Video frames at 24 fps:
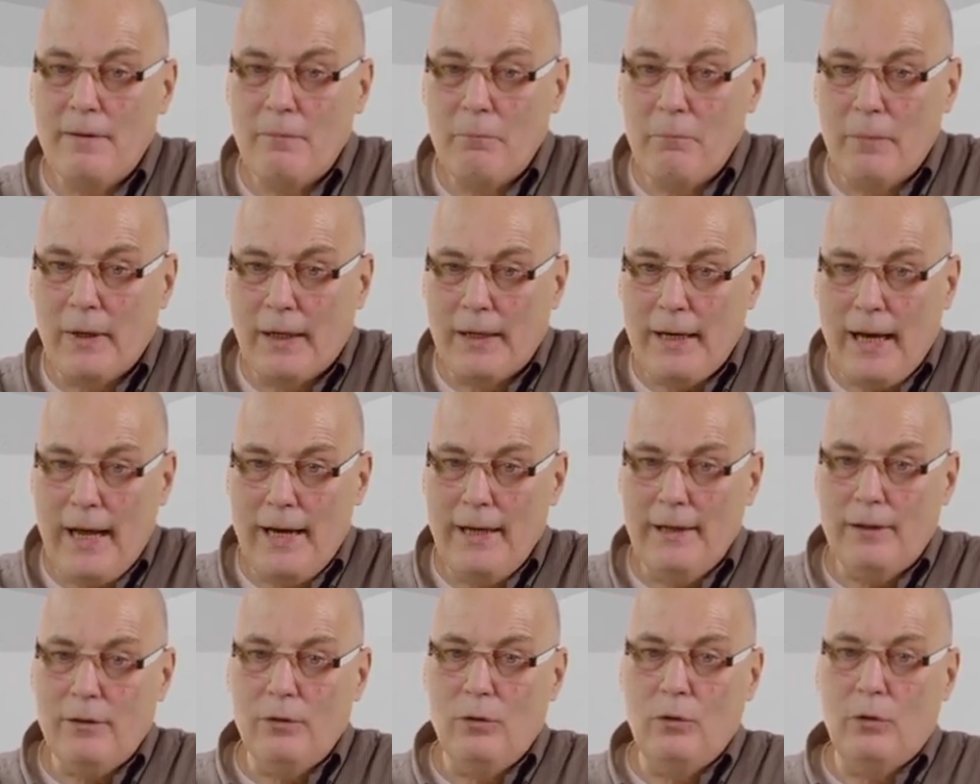
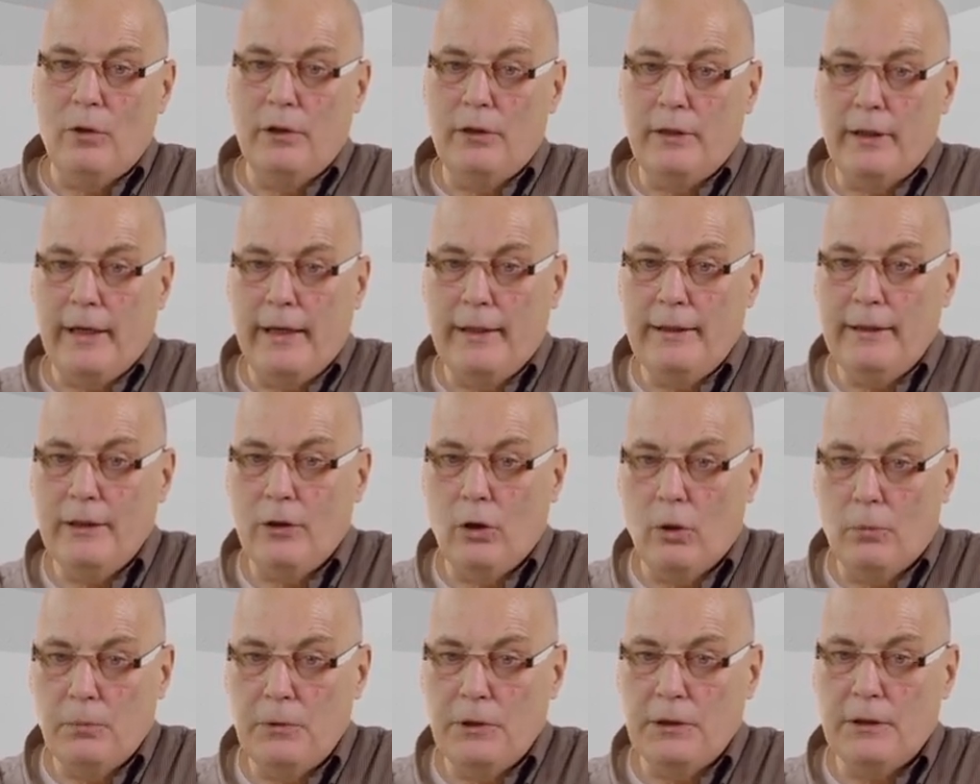mechanical rotating
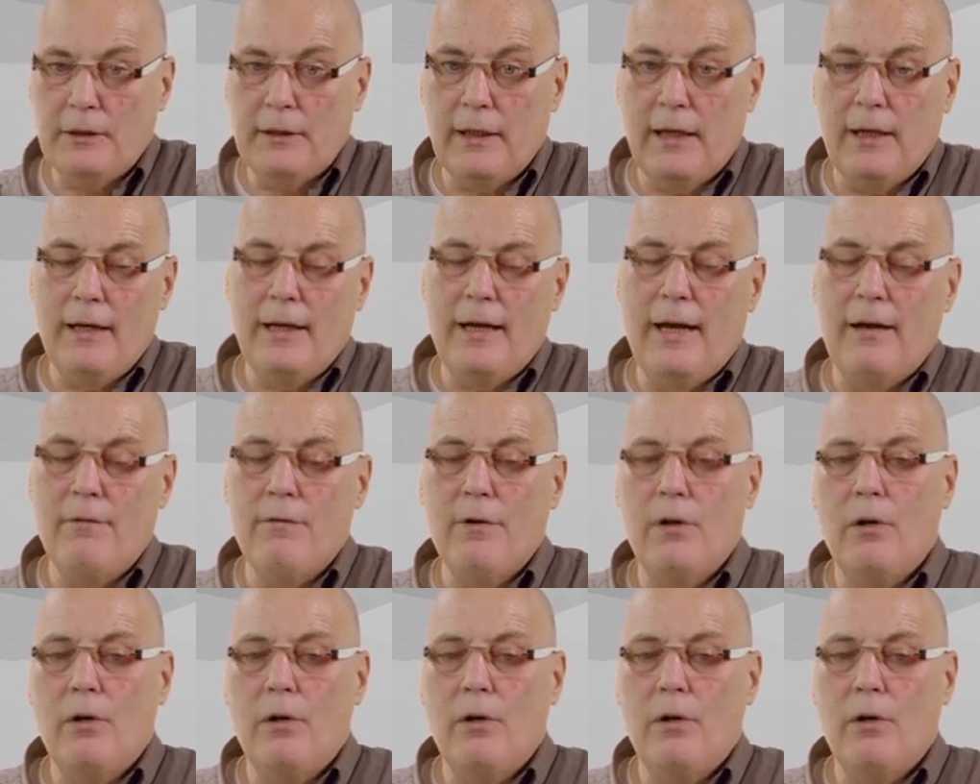objects that have